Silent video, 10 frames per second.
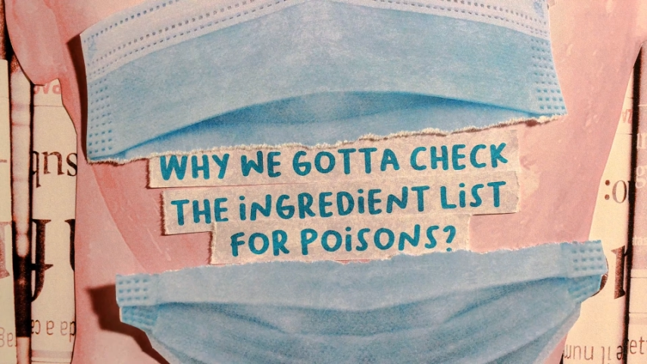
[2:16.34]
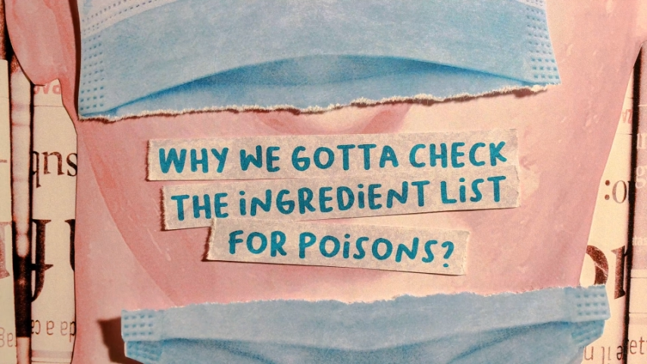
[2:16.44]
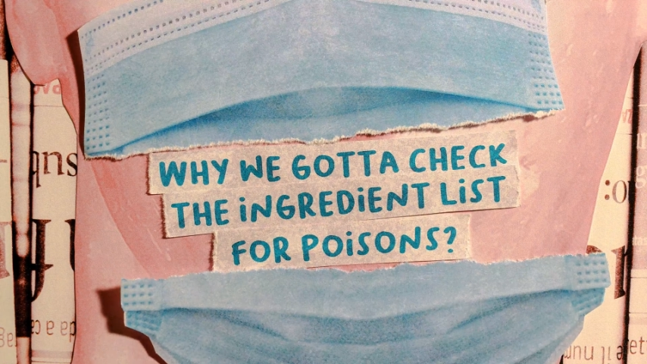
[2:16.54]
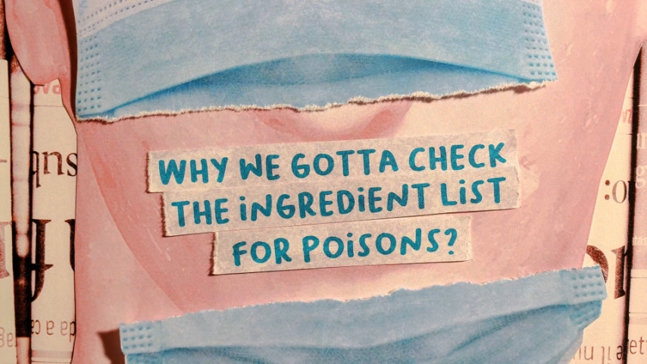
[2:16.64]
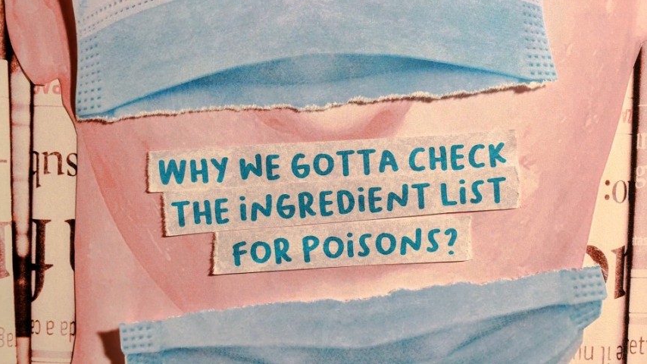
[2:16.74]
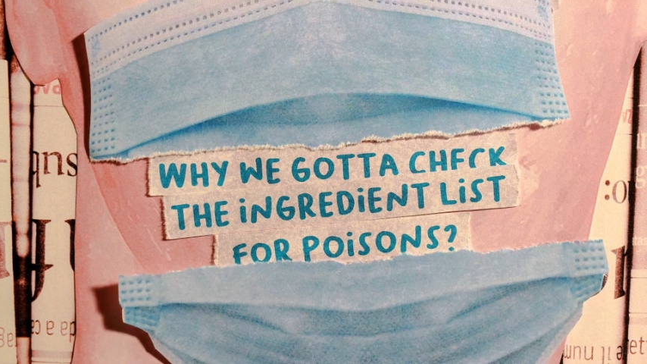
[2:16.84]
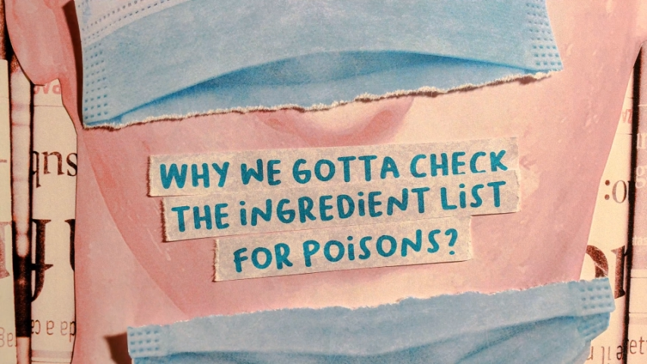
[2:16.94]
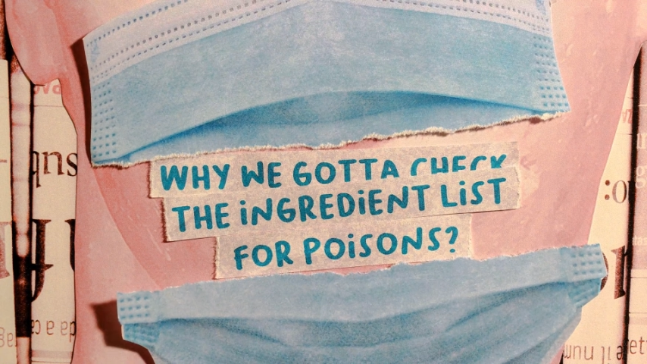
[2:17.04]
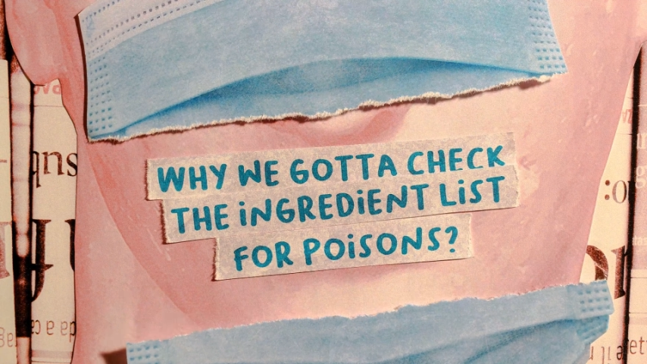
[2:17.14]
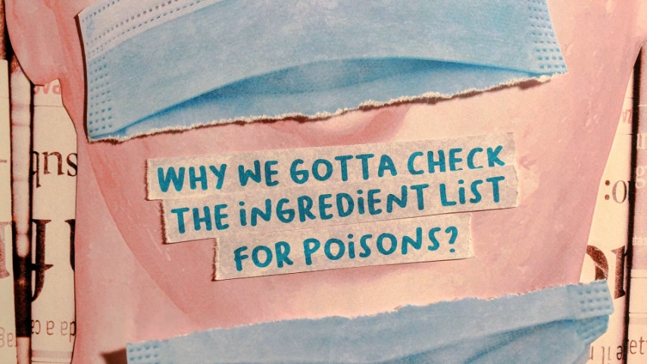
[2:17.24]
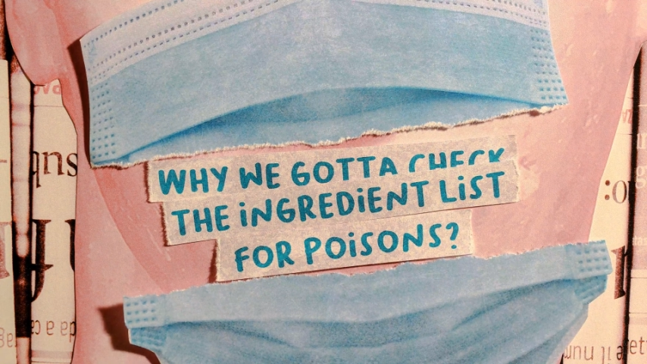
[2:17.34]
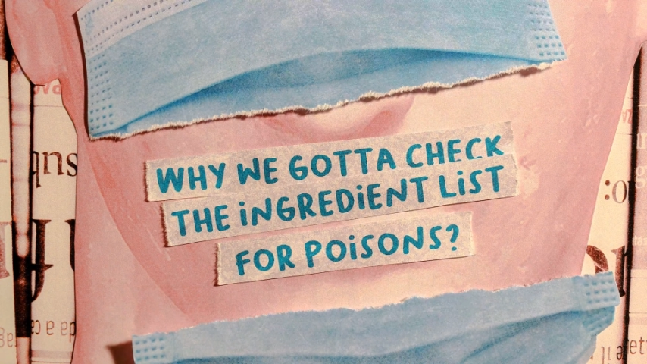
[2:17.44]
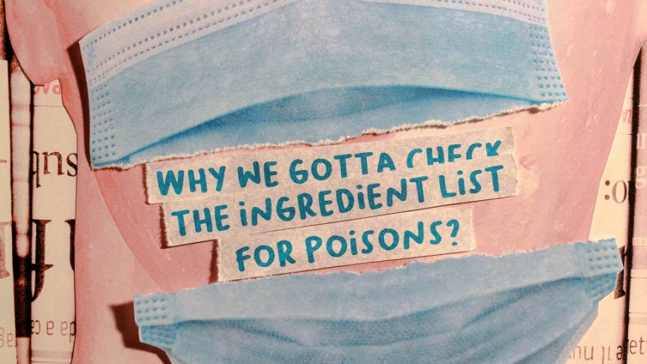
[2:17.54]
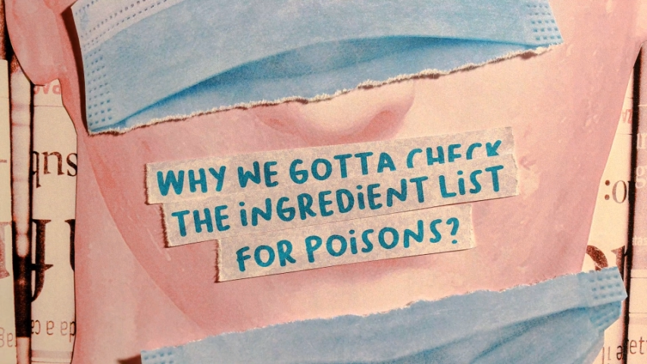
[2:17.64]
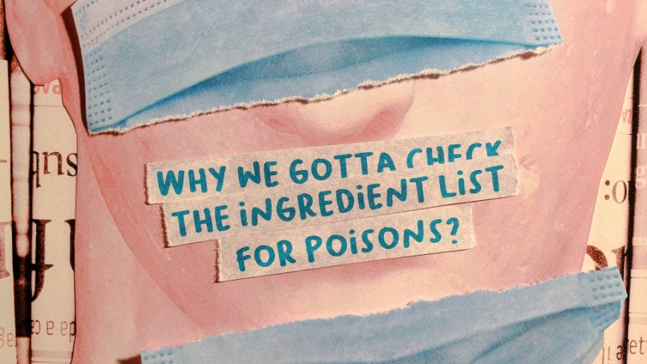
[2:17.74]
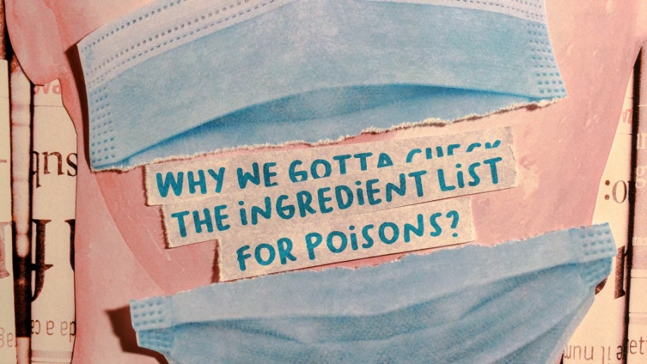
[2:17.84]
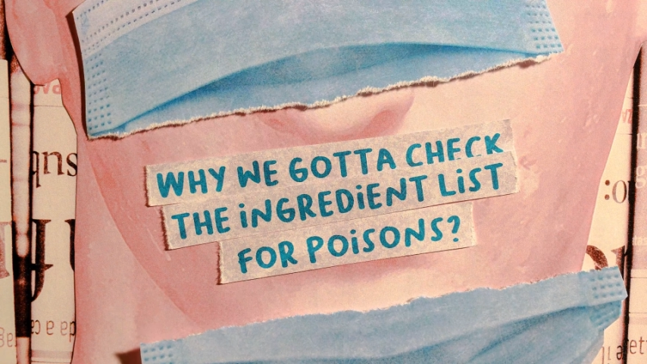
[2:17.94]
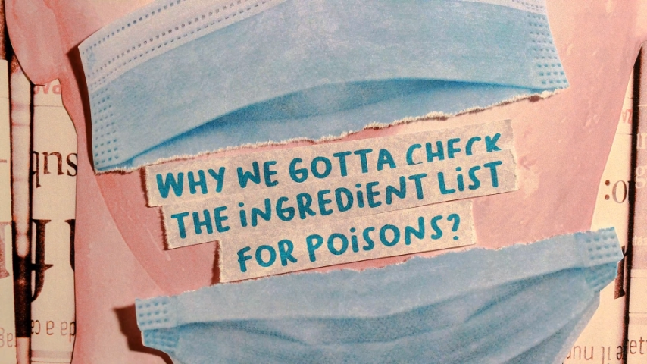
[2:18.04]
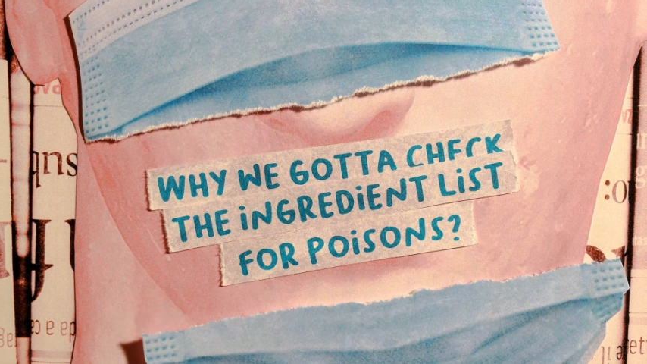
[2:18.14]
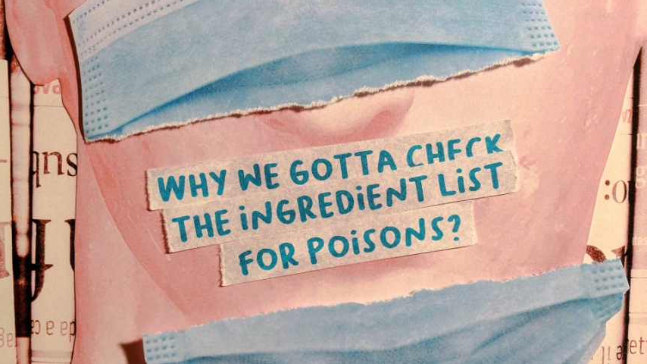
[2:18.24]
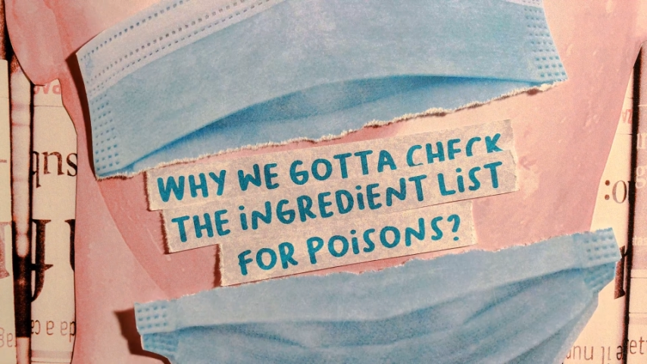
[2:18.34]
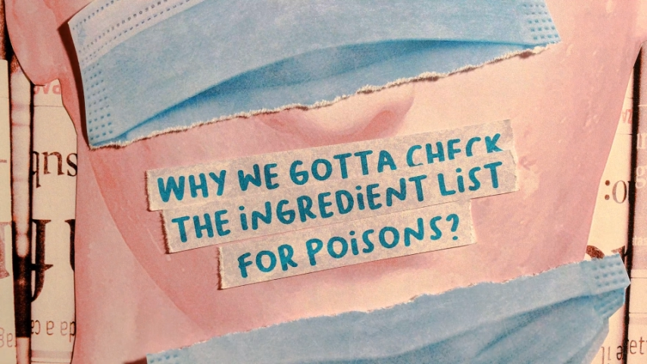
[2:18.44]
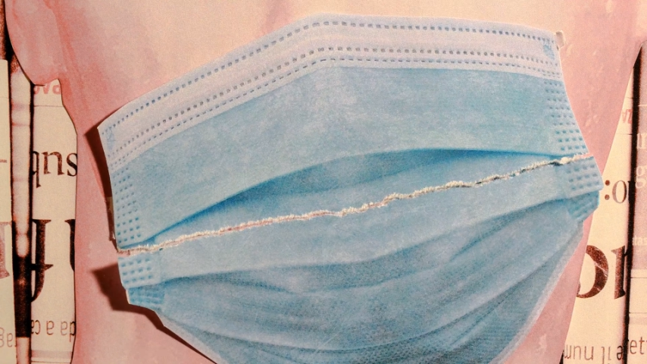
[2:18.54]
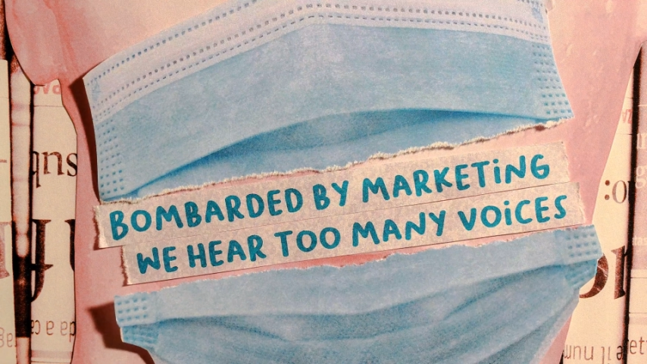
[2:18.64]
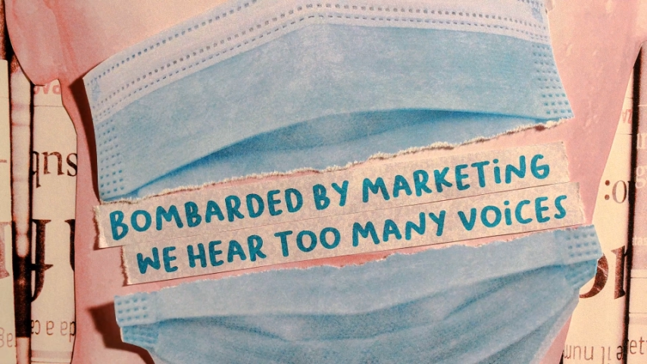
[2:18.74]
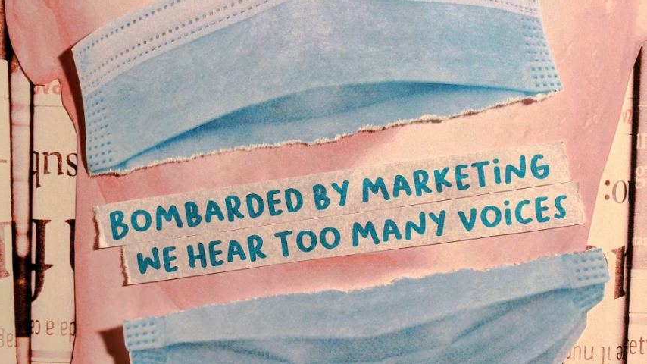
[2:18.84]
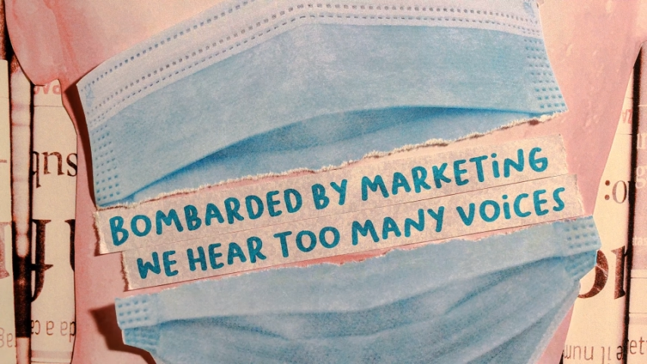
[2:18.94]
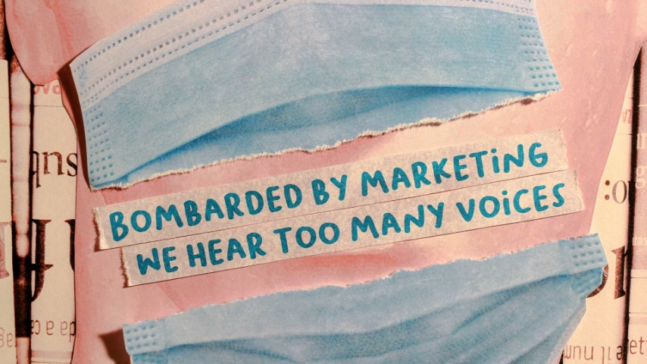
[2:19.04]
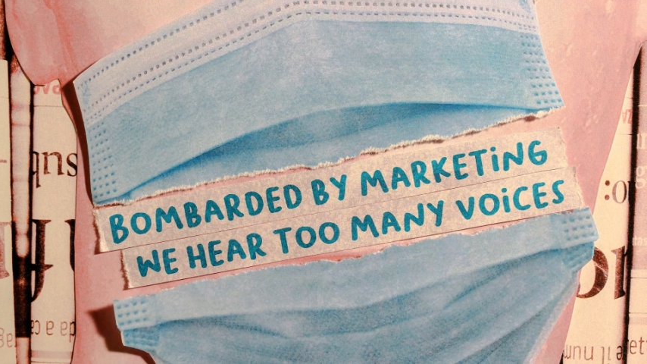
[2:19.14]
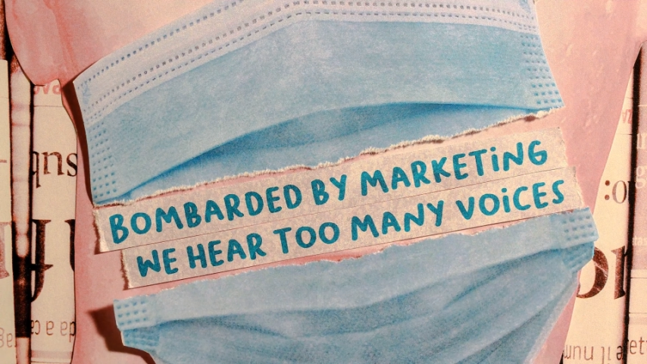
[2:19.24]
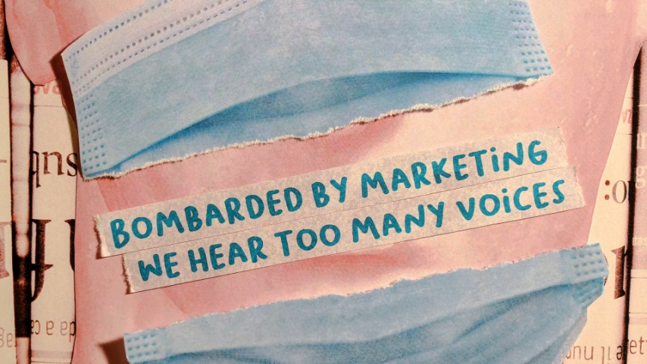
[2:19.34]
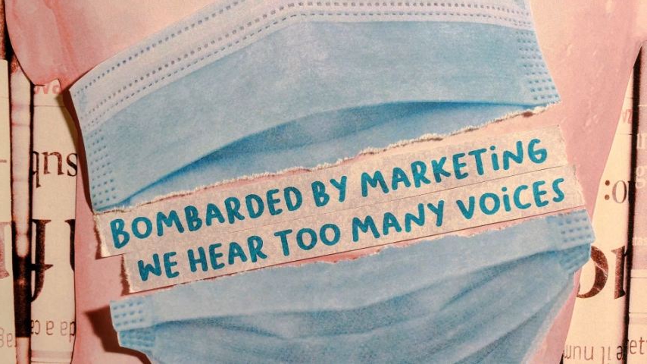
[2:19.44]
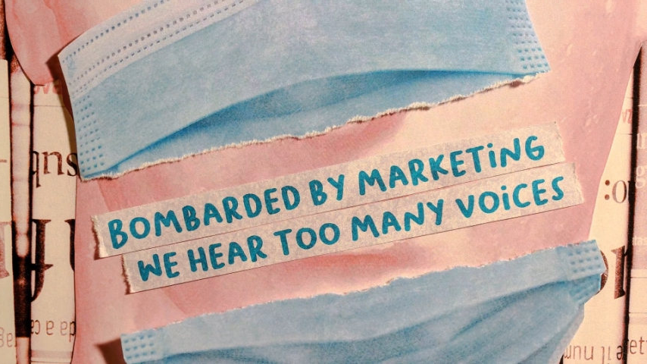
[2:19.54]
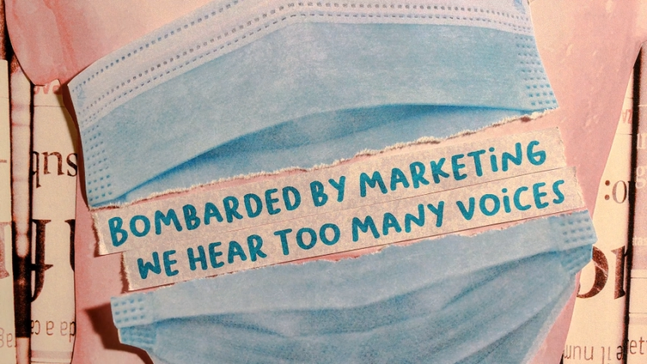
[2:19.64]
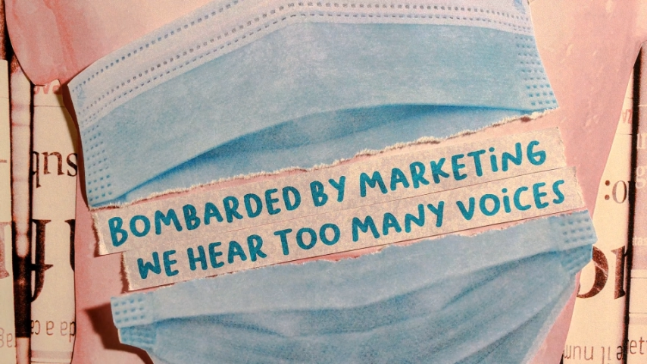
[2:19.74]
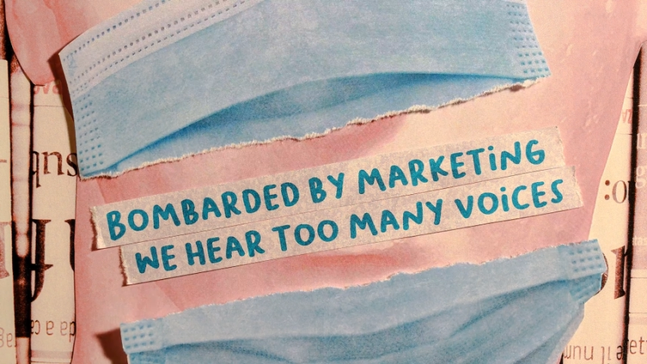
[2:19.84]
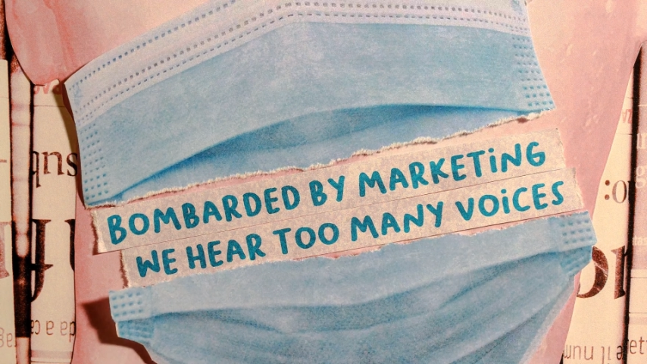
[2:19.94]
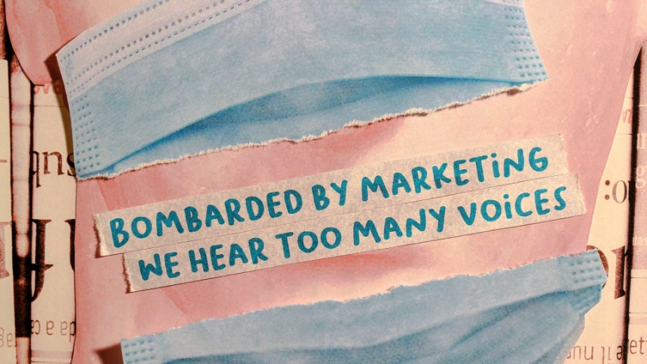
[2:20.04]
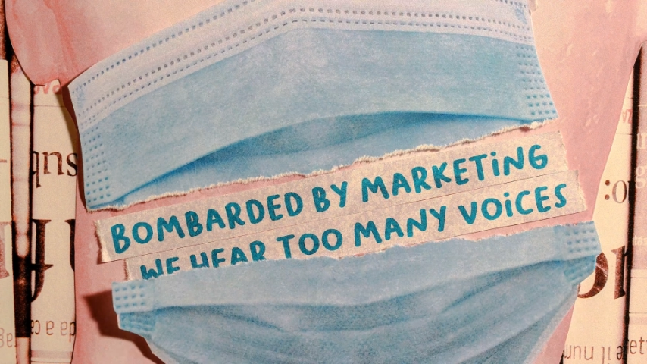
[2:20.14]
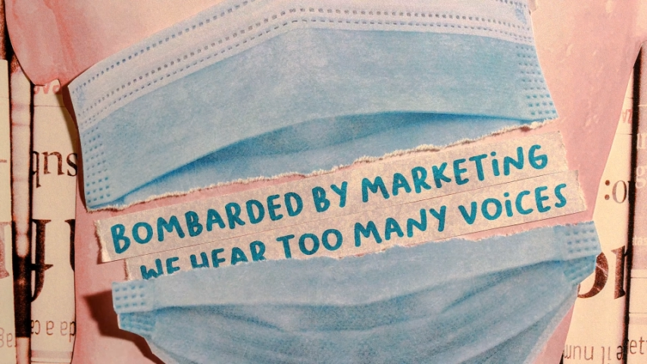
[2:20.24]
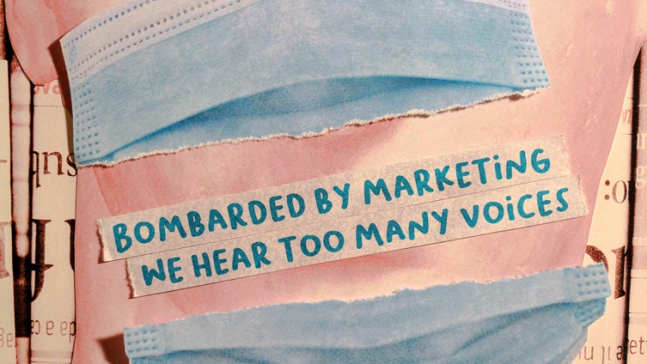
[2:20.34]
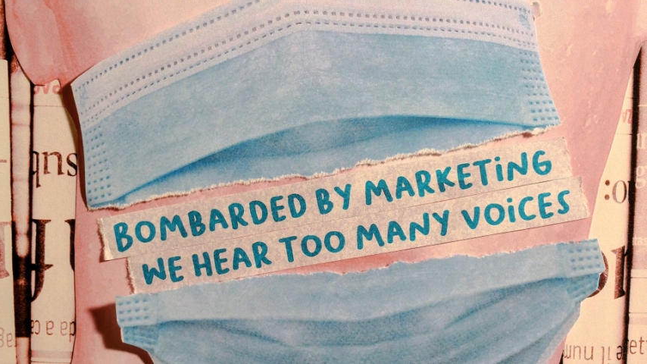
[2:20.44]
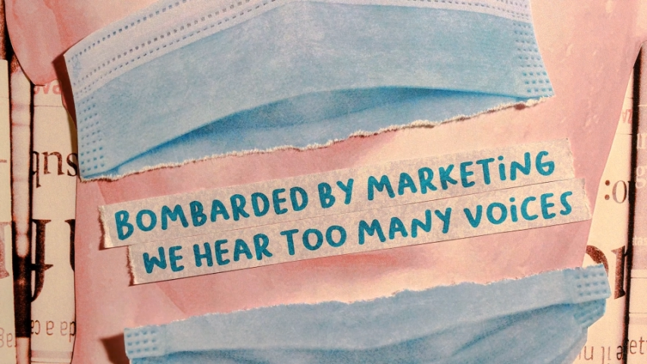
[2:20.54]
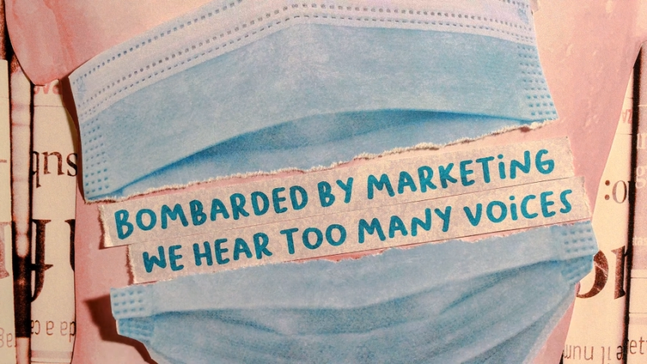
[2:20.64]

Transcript: Nobody's mouth can be seen.